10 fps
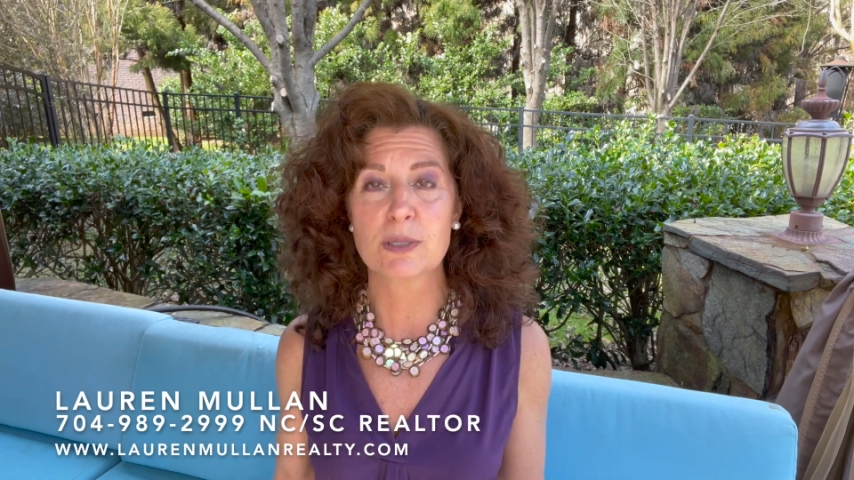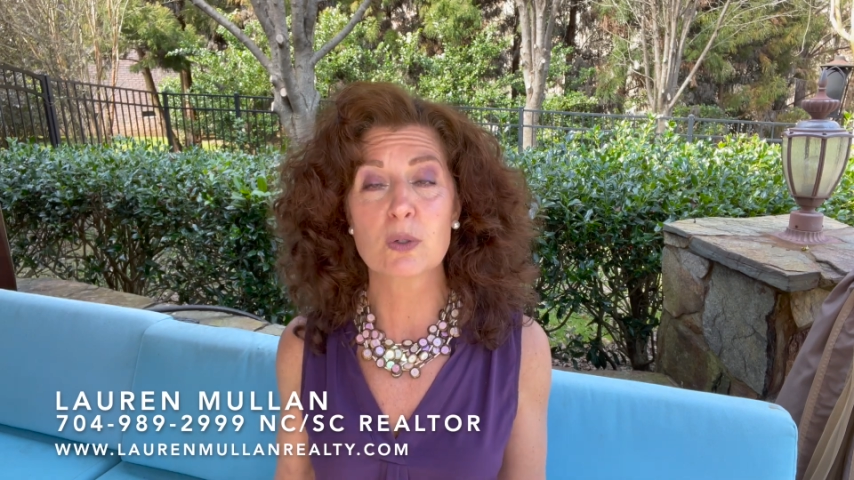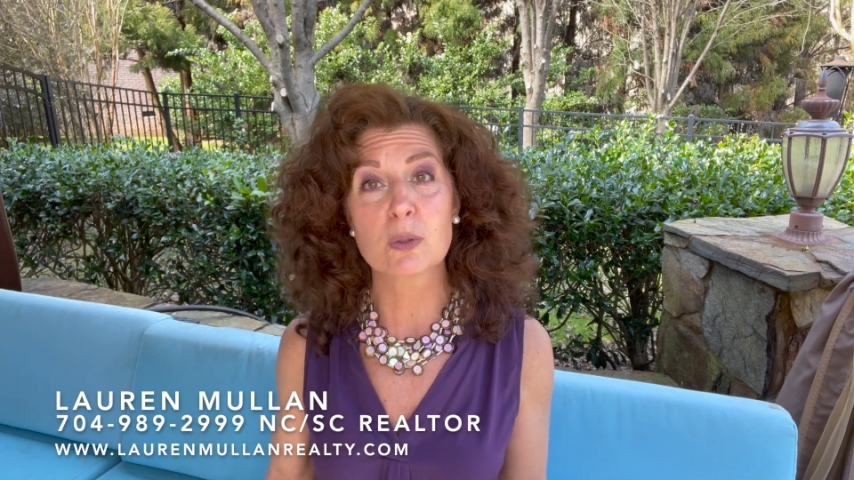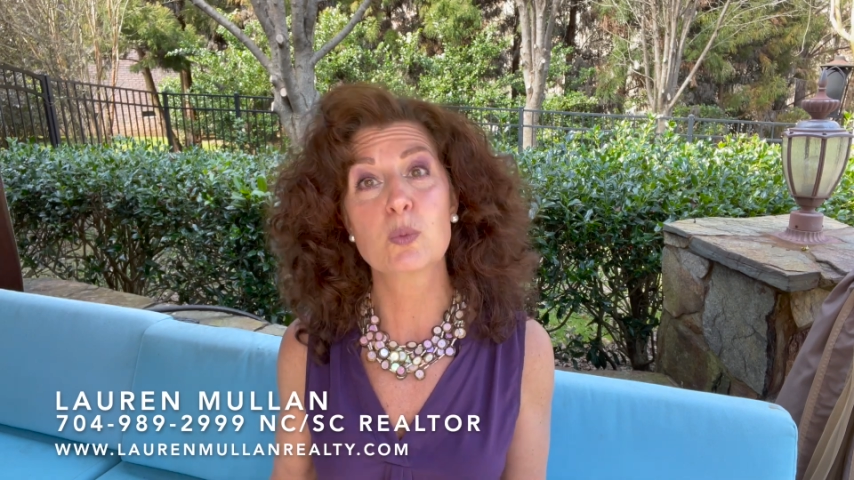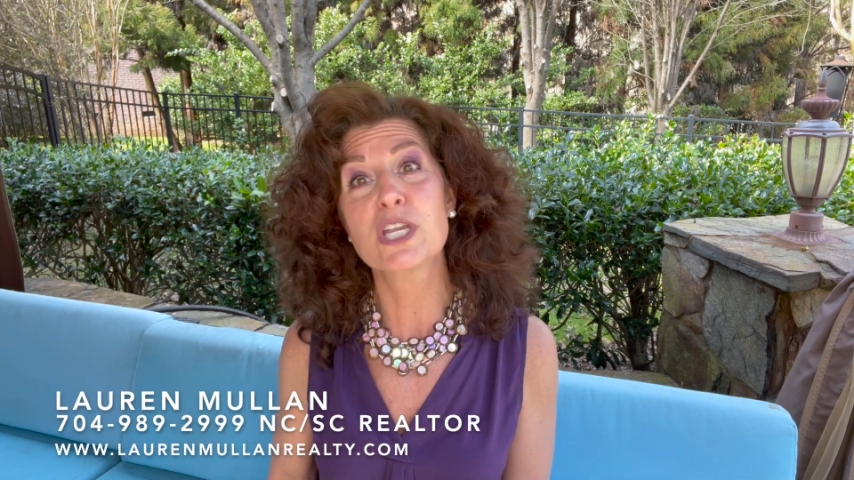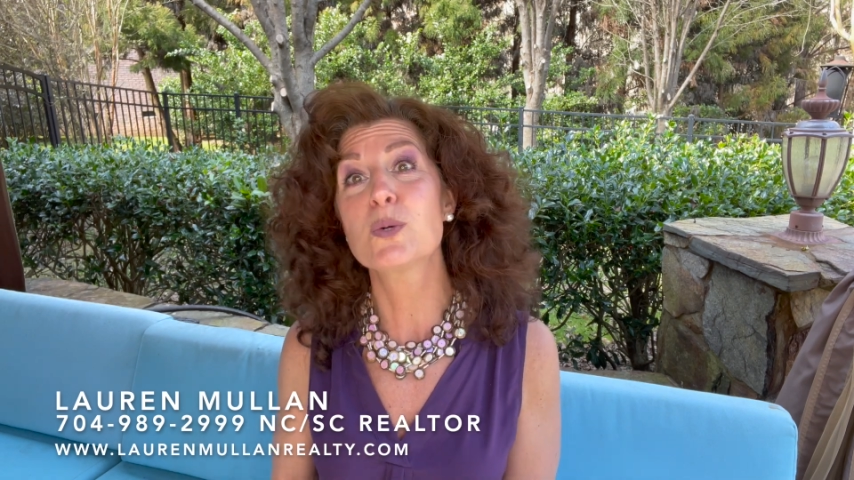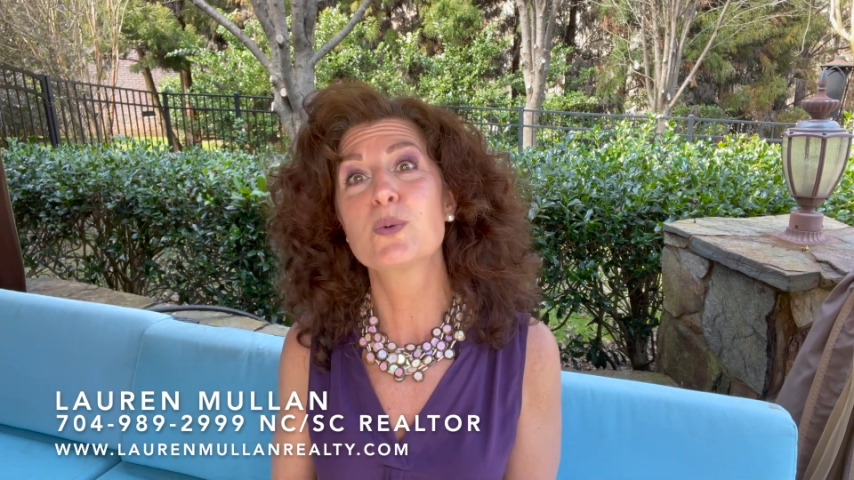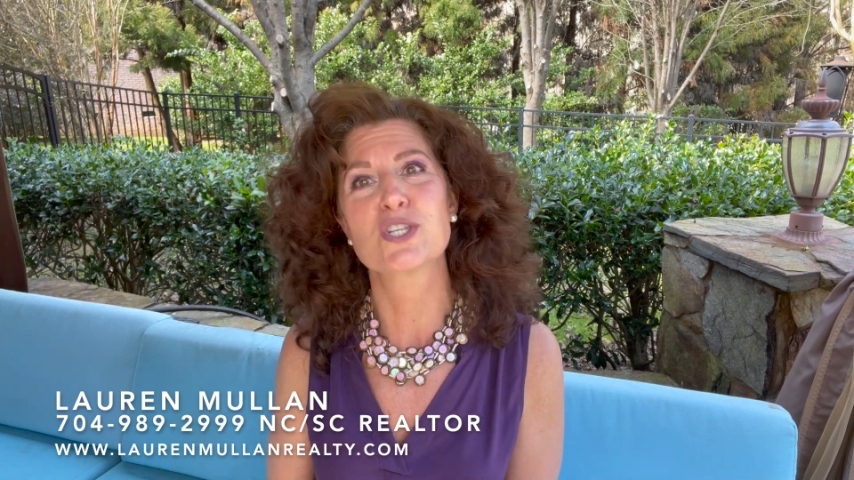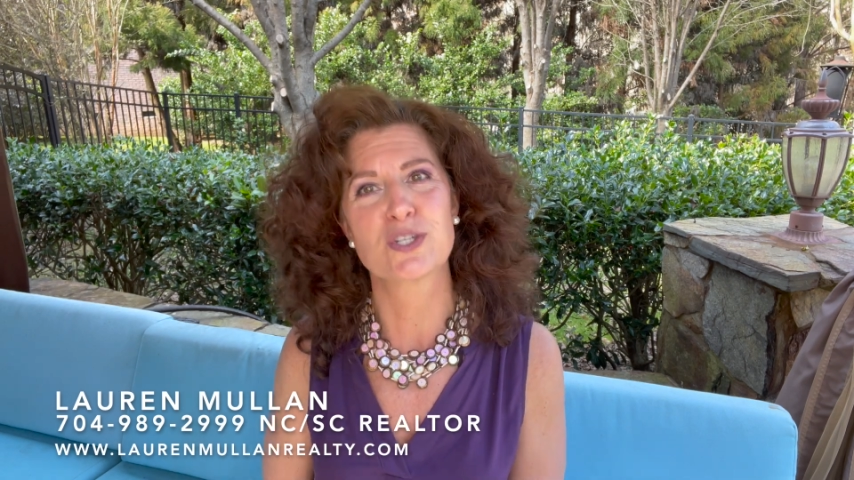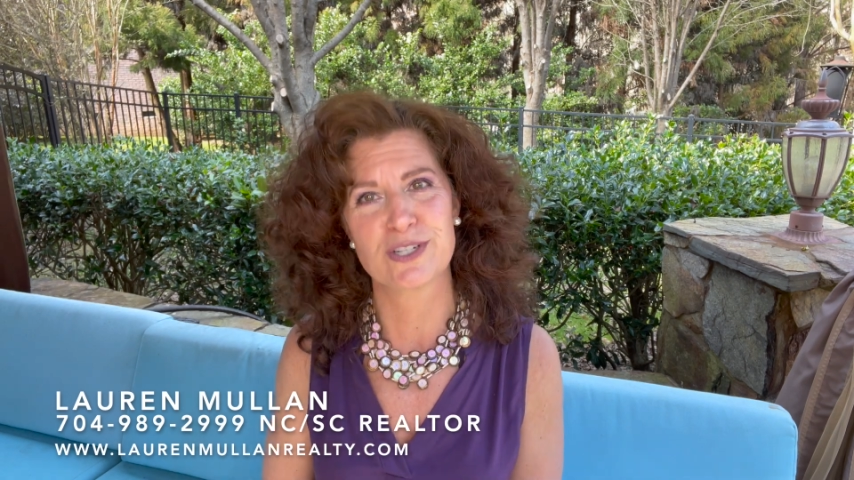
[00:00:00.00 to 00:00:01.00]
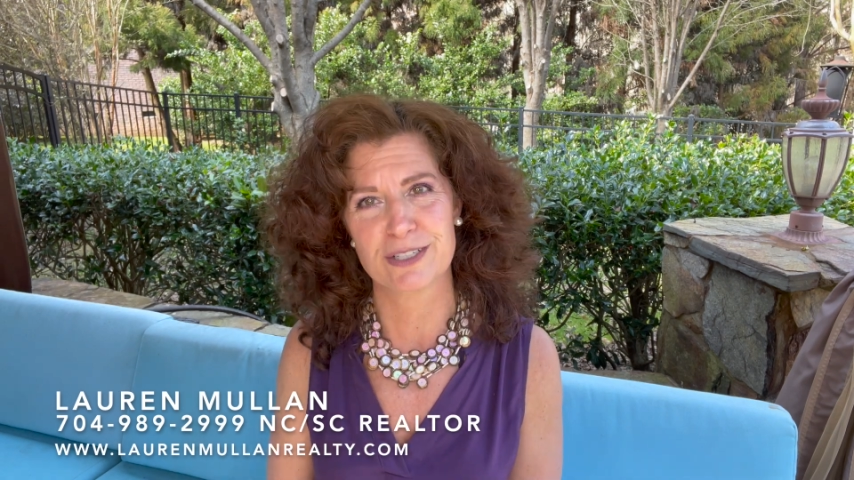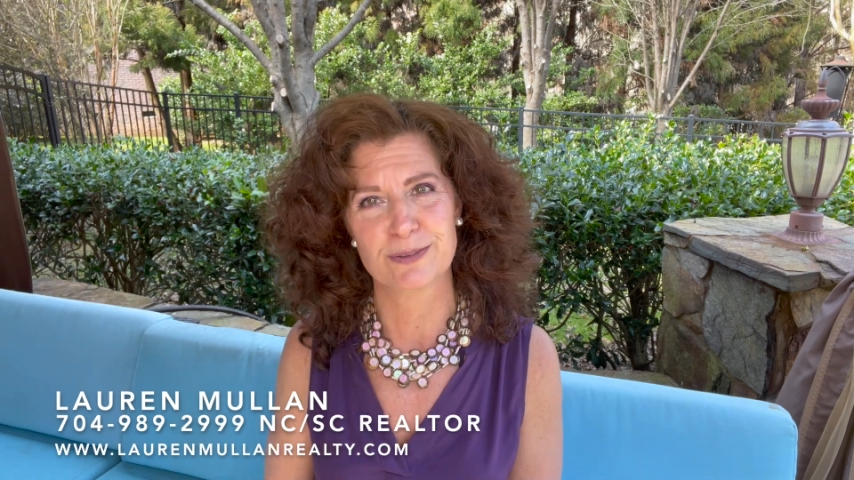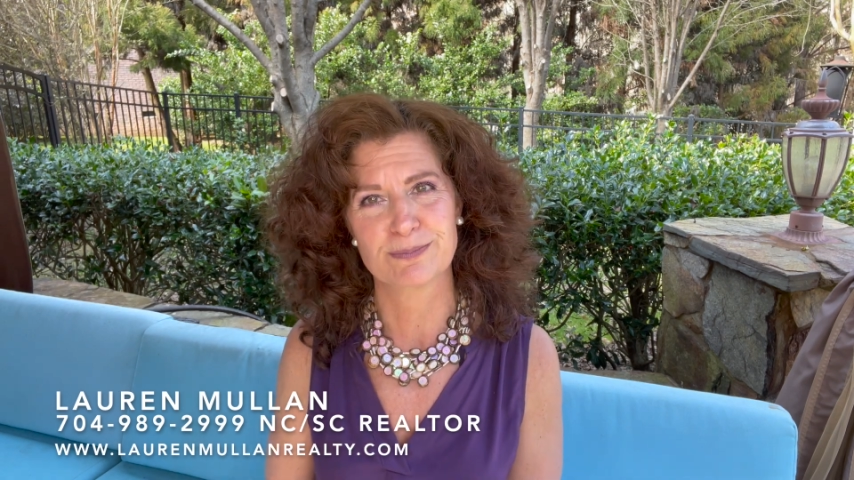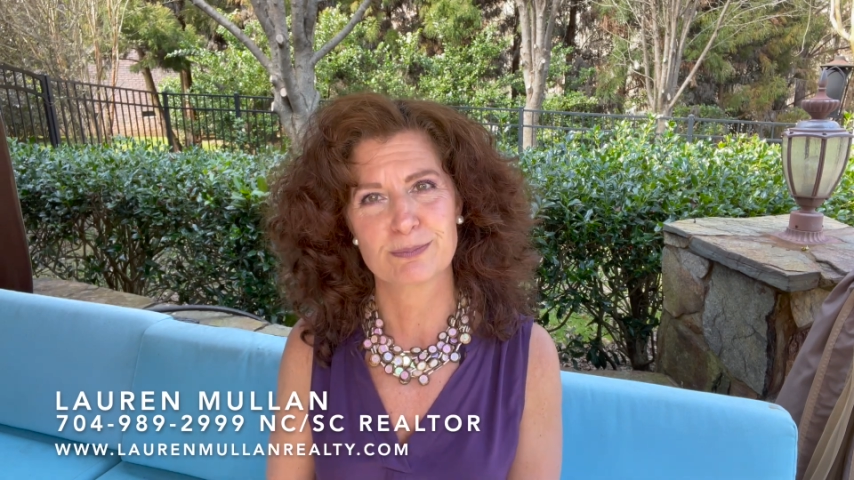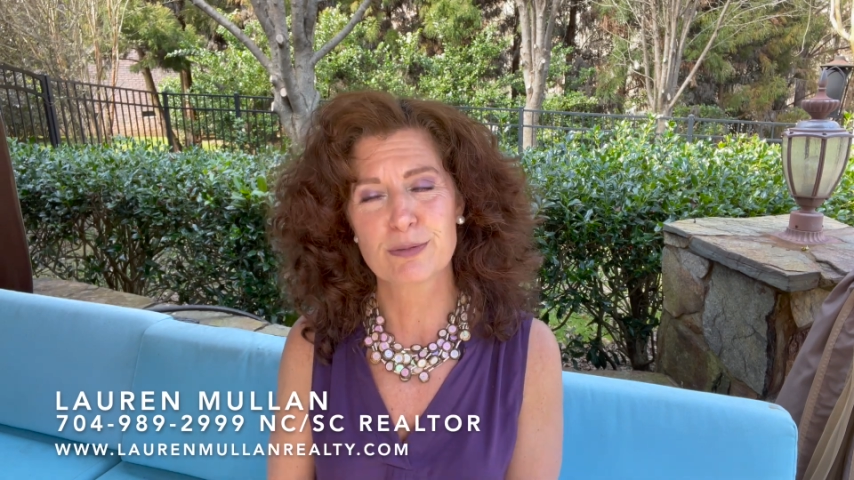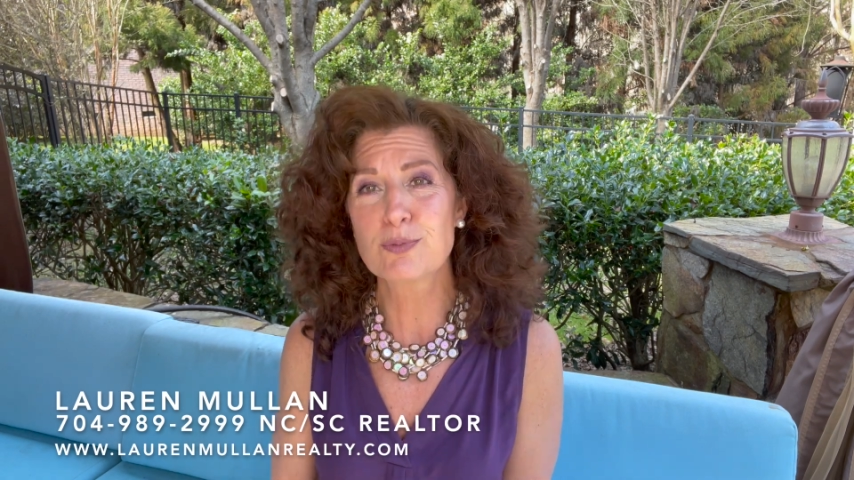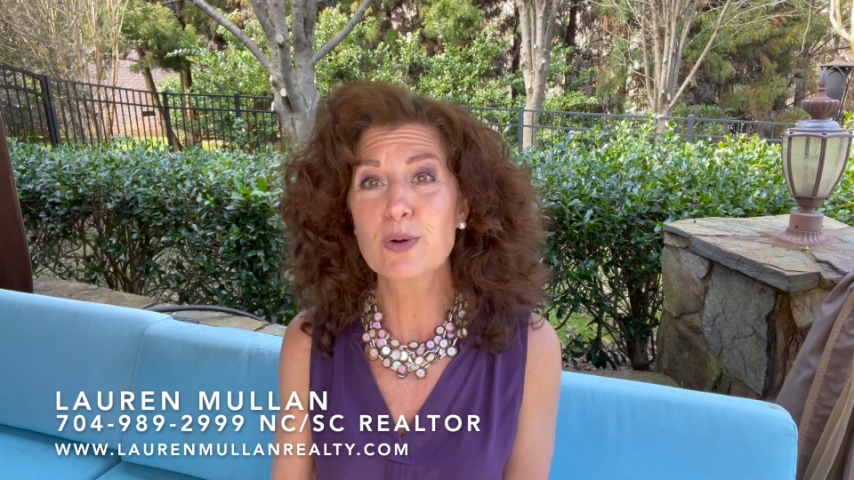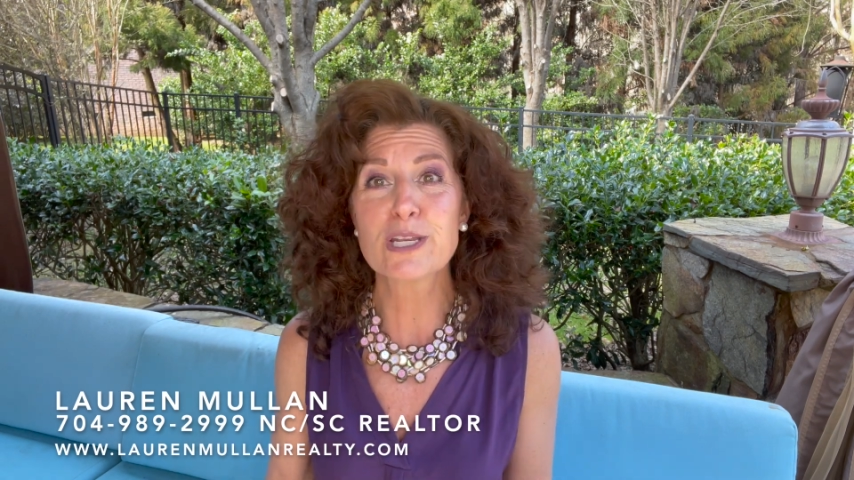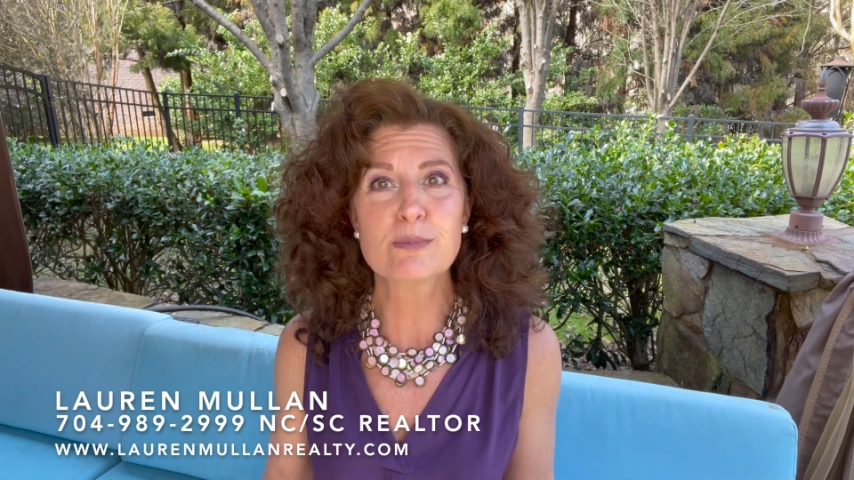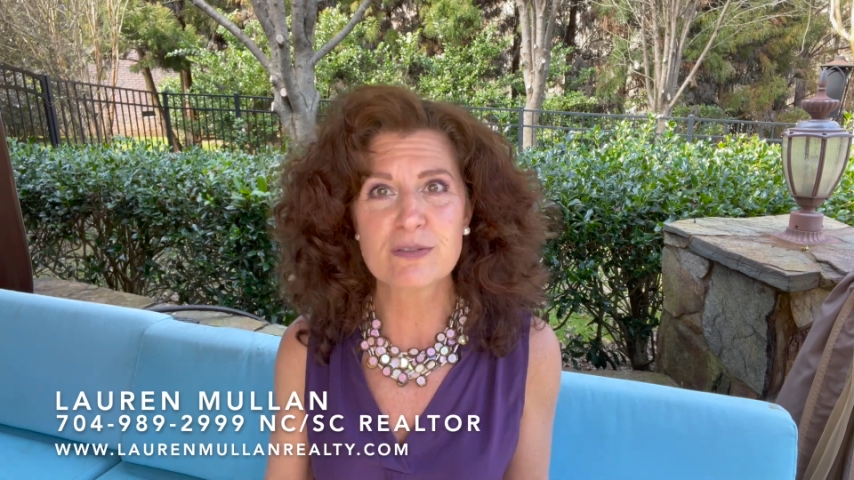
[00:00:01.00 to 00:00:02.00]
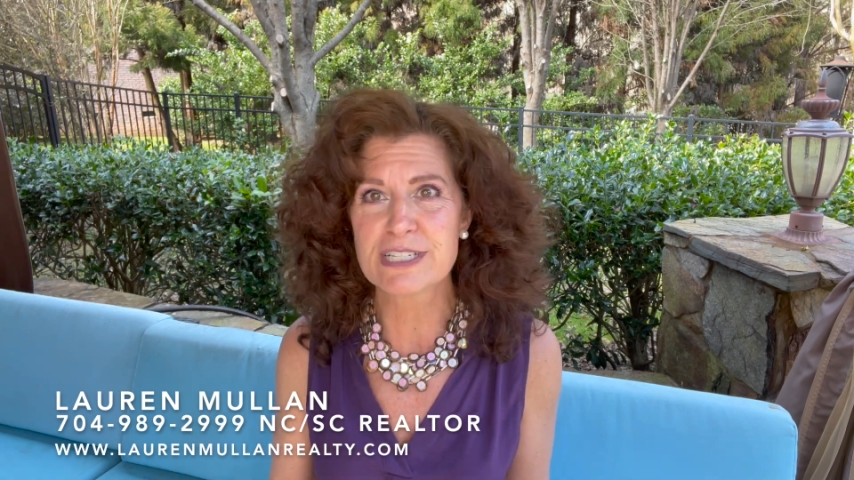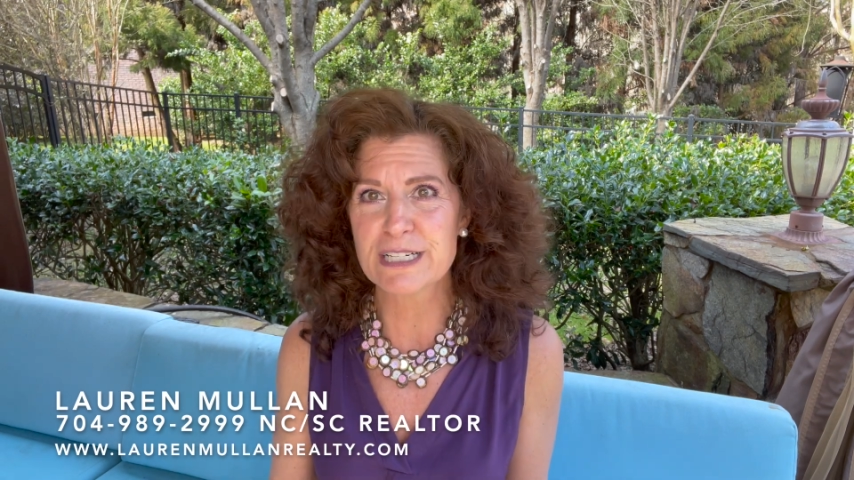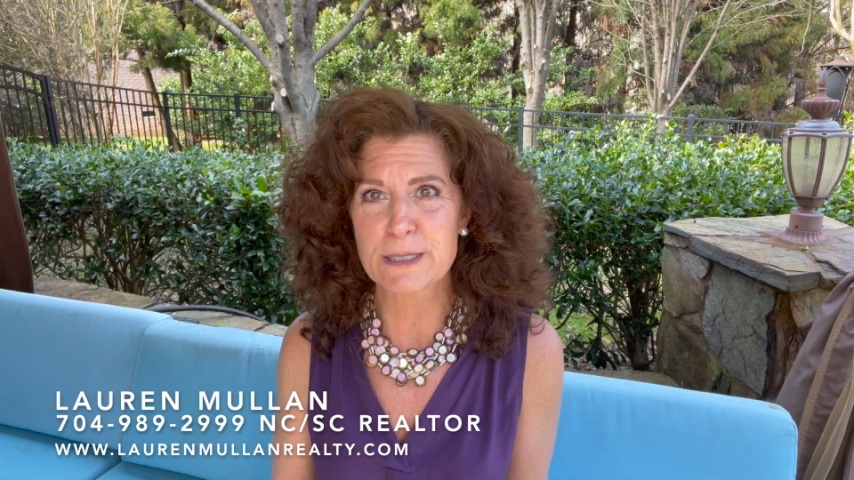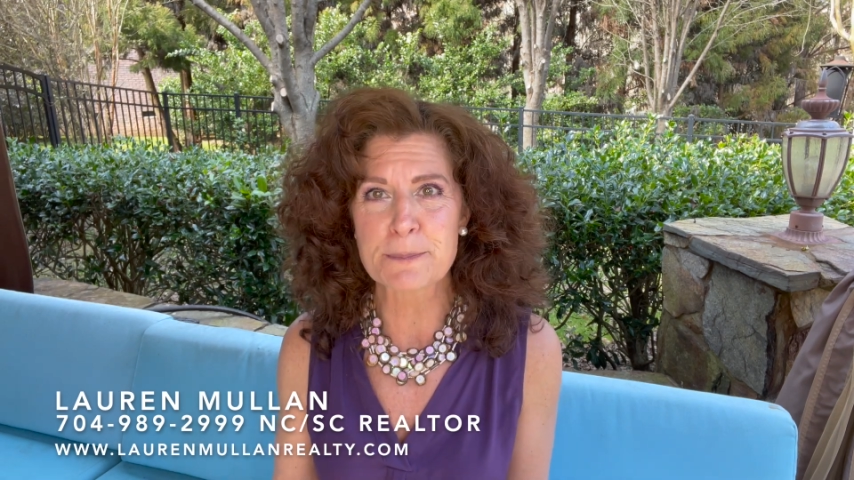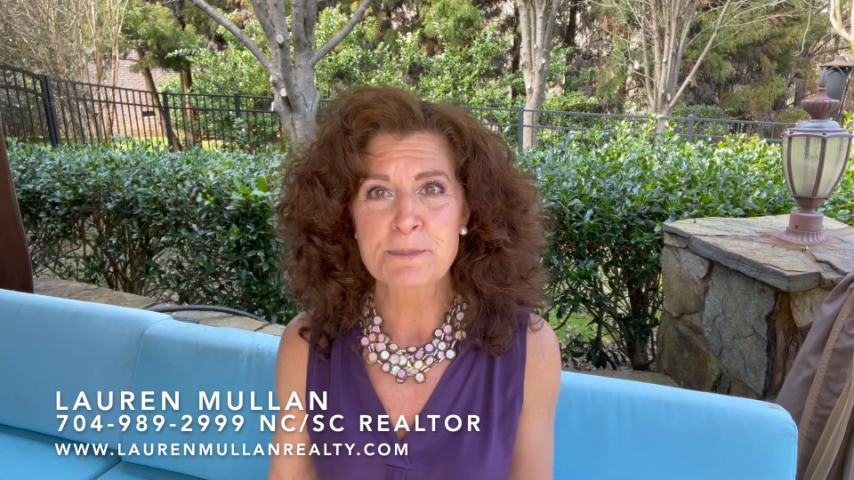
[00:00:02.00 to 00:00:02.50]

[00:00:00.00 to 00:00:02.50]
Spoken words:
Lauren, what do you wish you knew before you moved here?